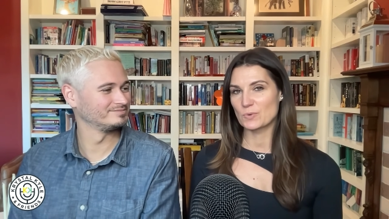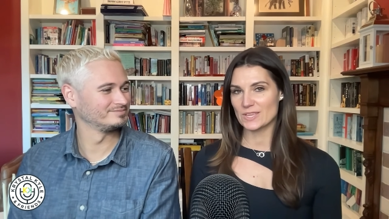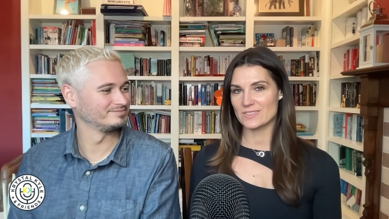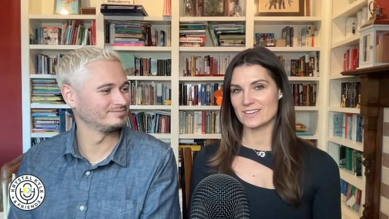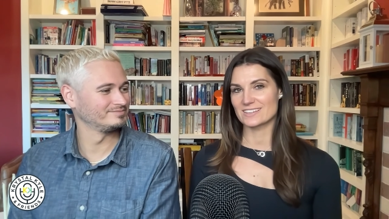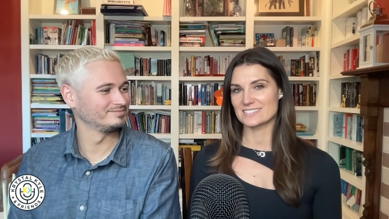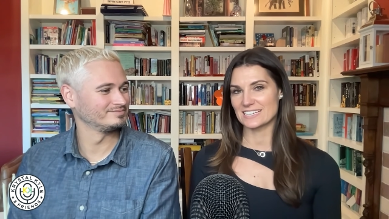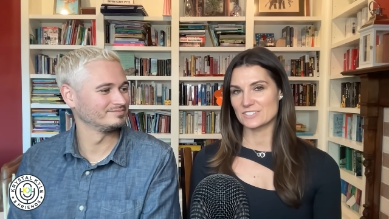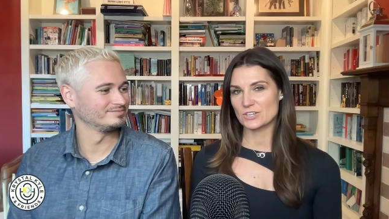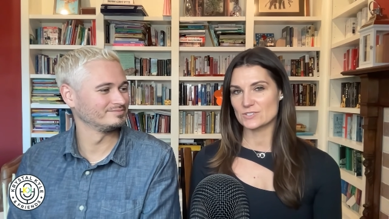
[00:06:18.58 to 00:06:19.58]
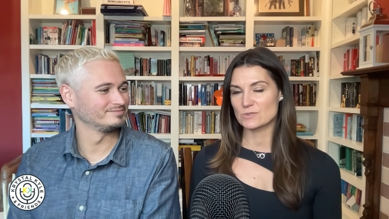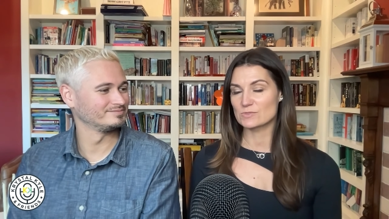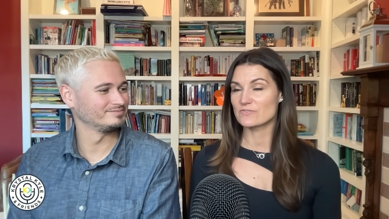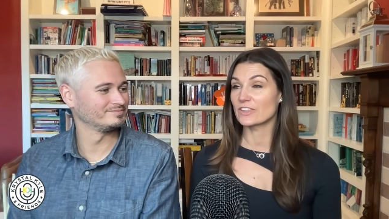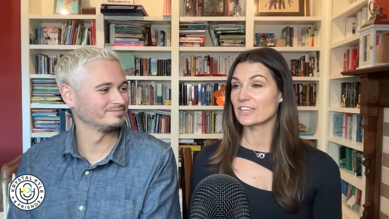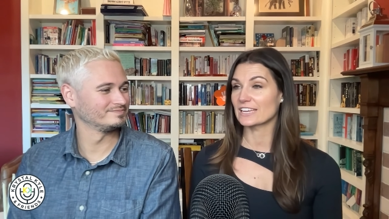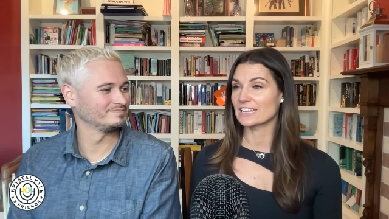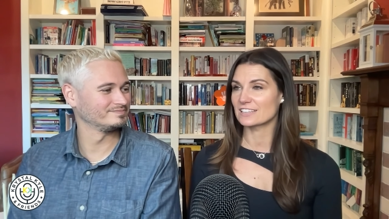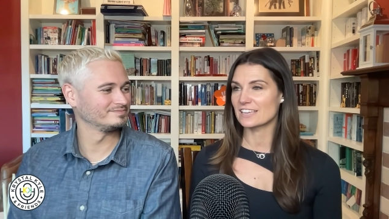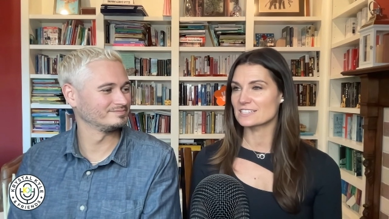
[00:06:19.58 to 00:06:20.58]
Speaker 1: with uh, Santos. He was filling
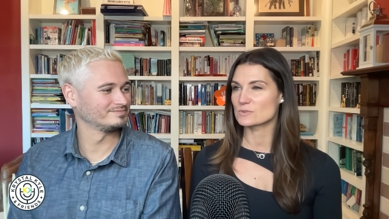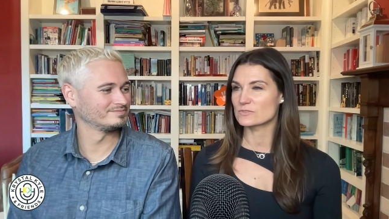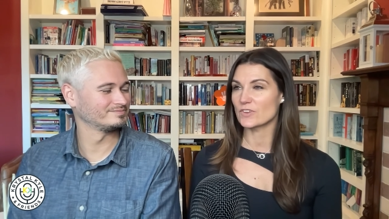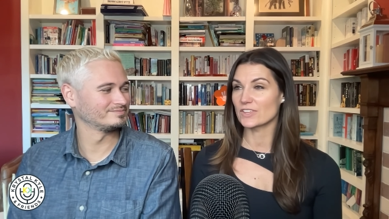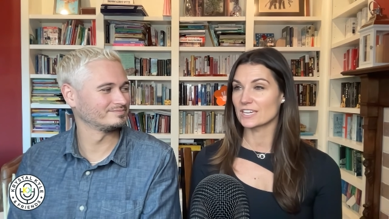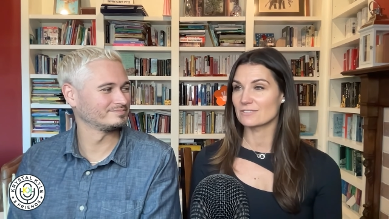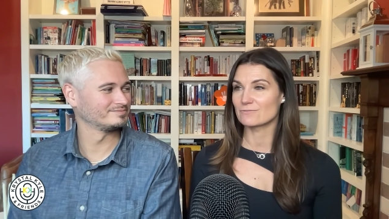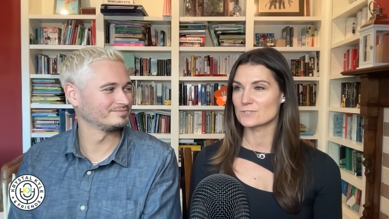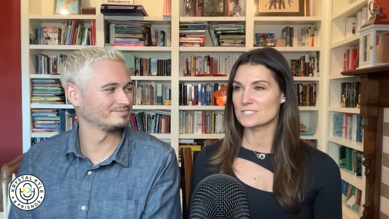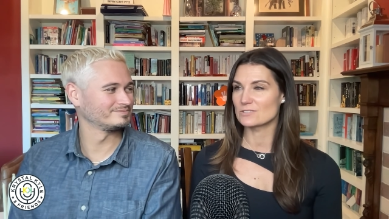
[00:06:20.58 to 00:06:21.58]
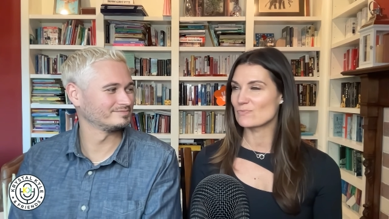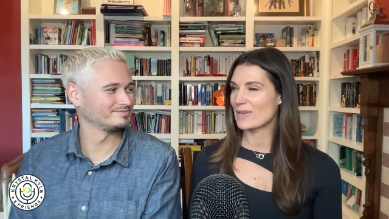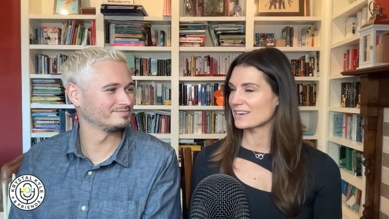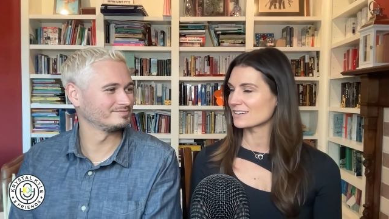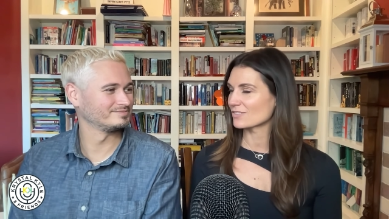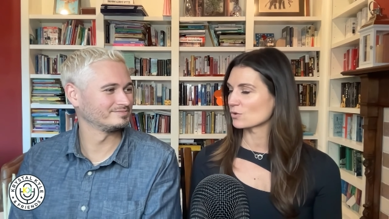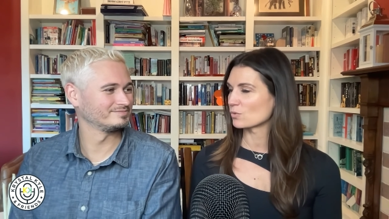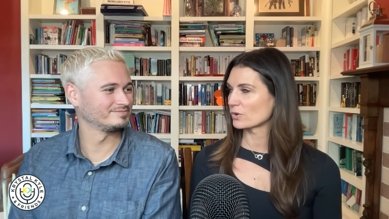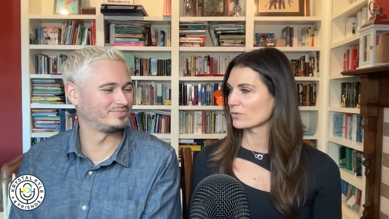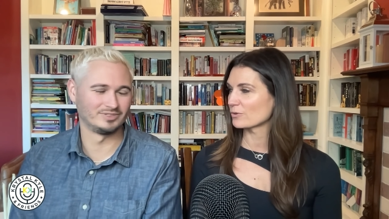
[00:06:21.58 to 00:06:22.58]
in. Gaetz was filling in for Steve Bannon on the
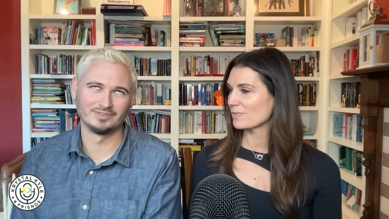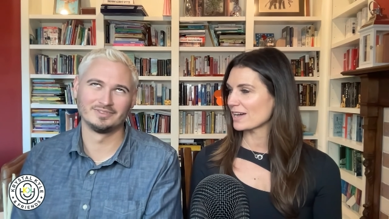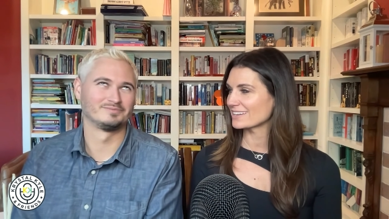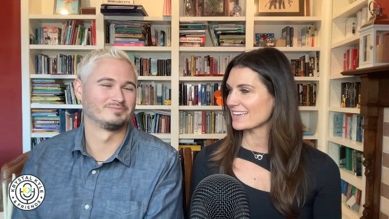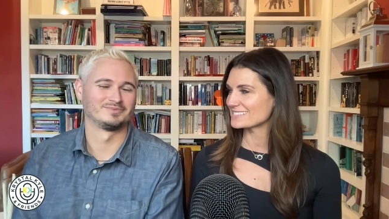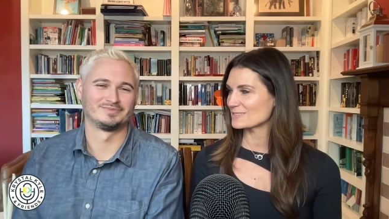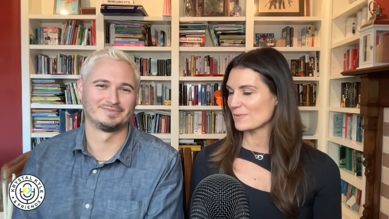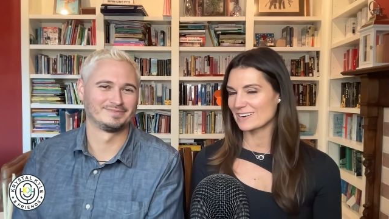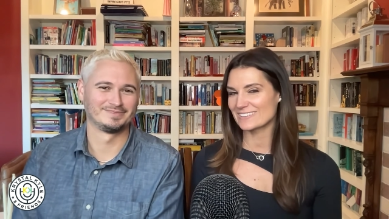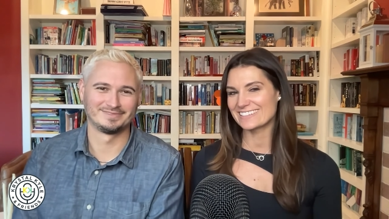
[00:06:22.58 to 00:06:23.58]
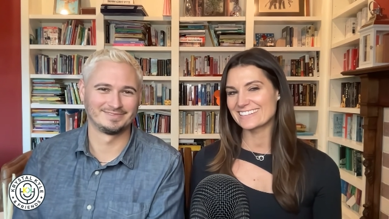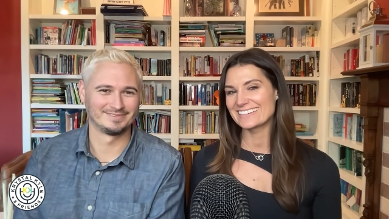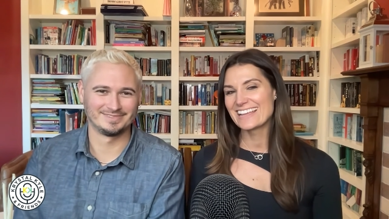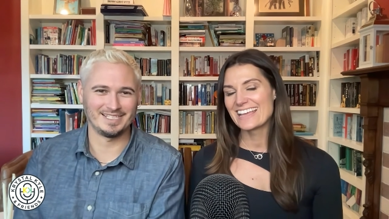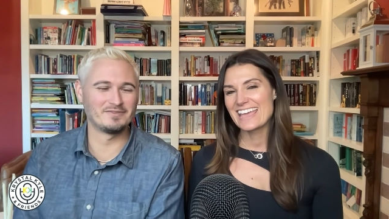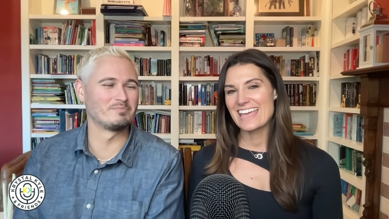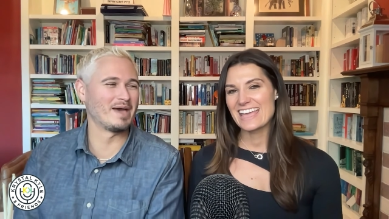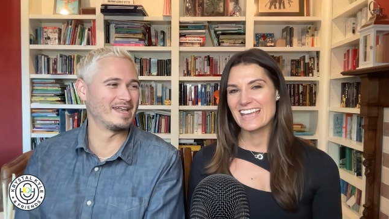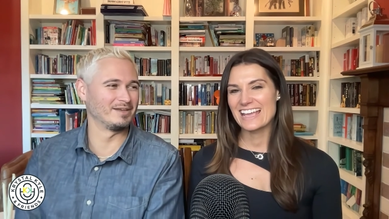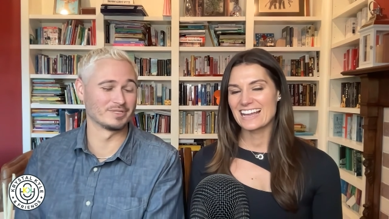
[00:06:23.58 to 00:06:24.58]
War Room podcast. Apparently,
Speaker 2: even
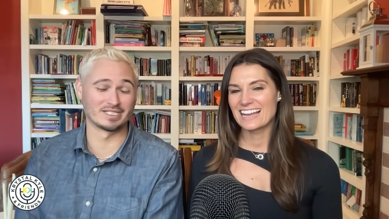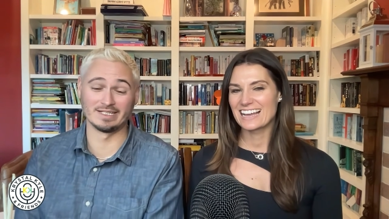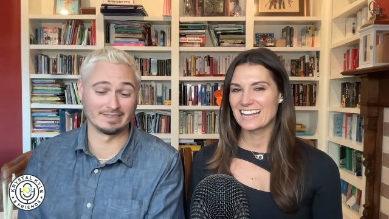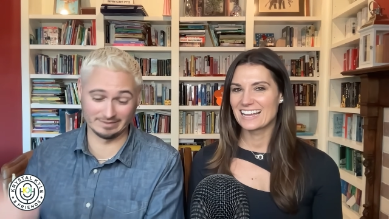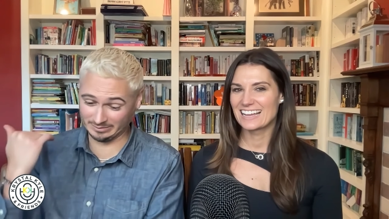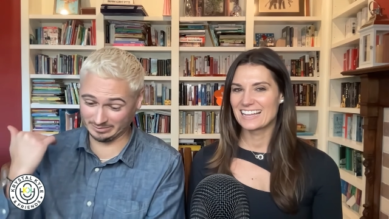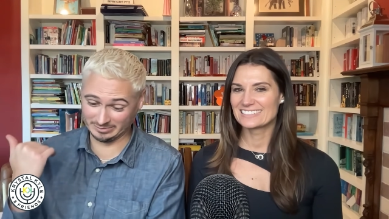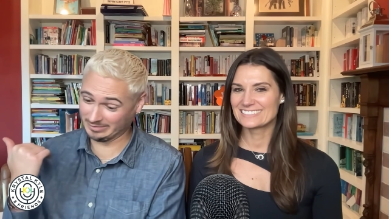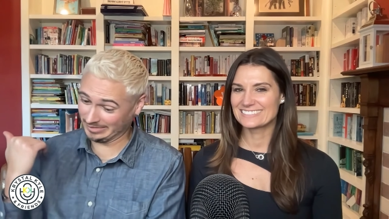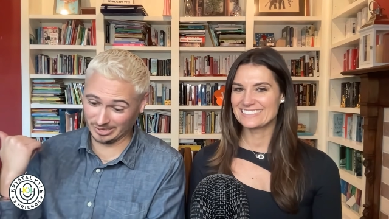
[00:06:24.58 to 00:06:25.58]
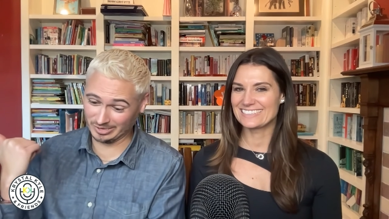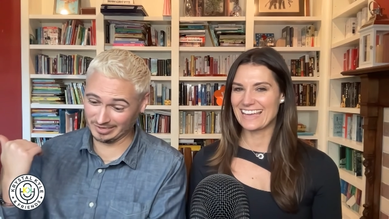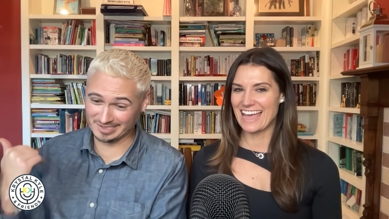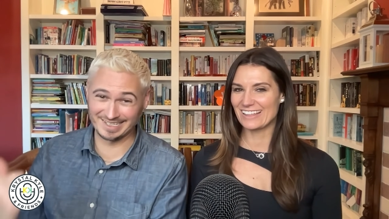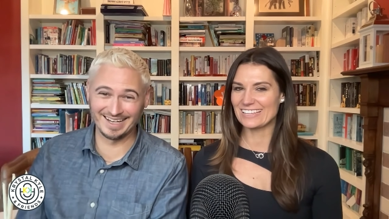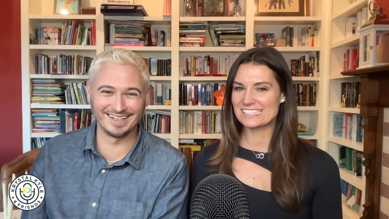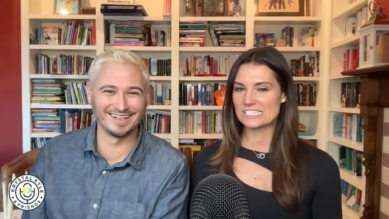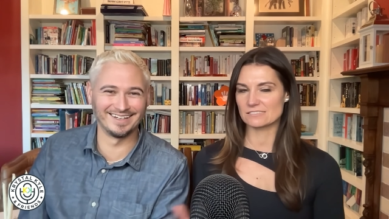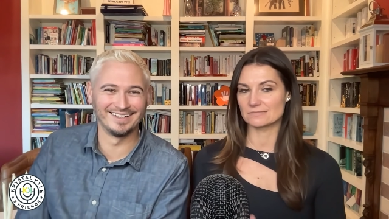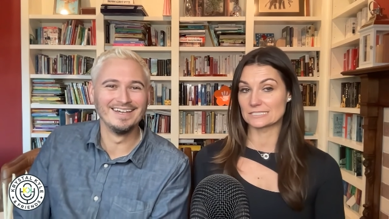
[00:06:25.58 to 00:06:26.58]
Bannon was like, oh, "Yeah,
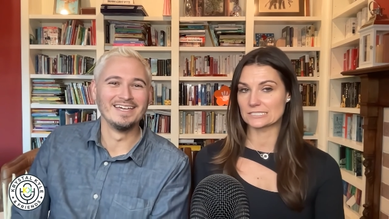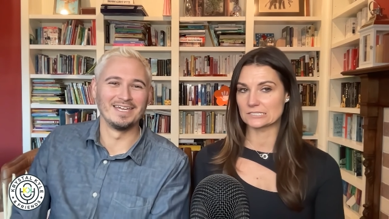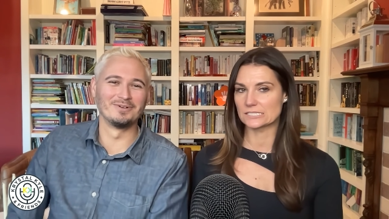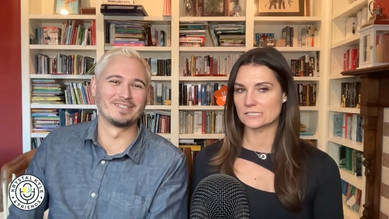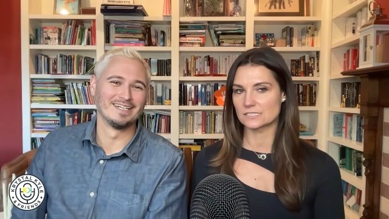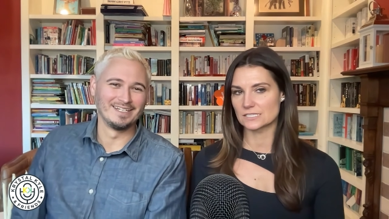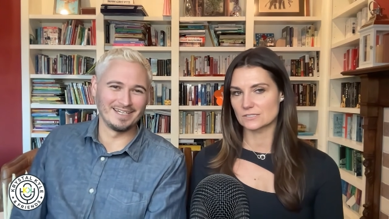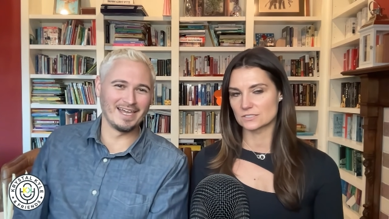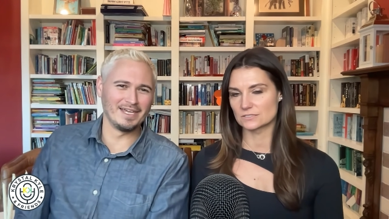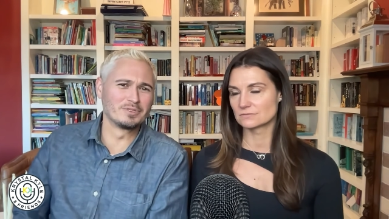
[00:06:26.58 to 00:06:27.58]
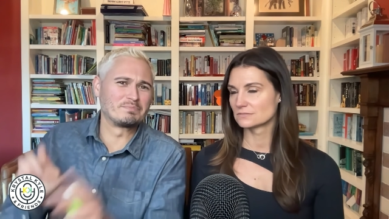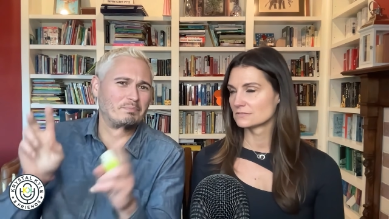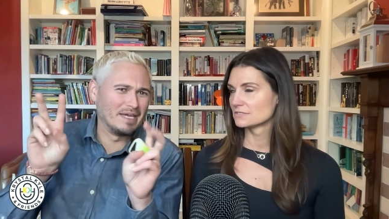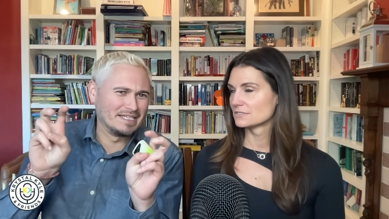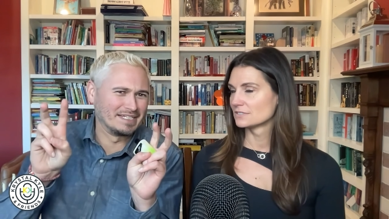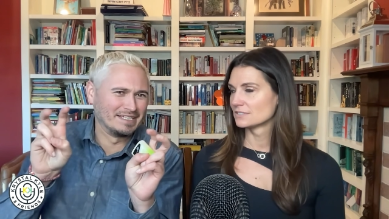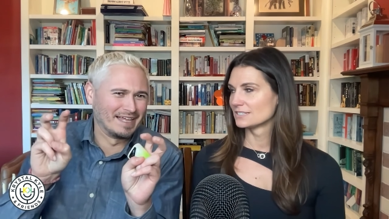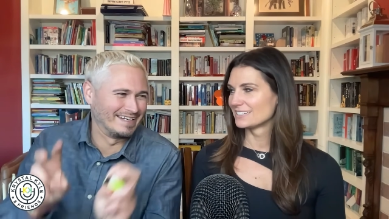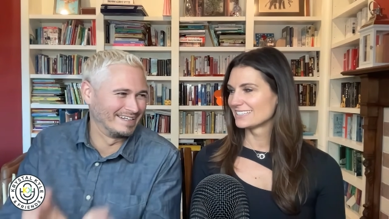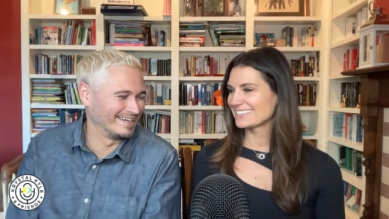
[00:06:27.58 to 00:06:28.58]
you, what you he was yeah one. he was busy
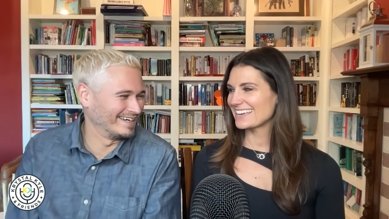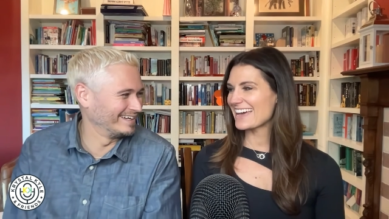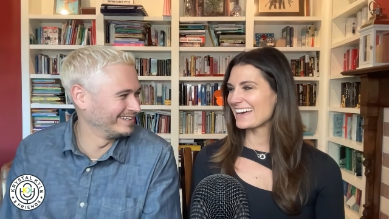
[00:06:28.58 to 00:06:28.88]
that day."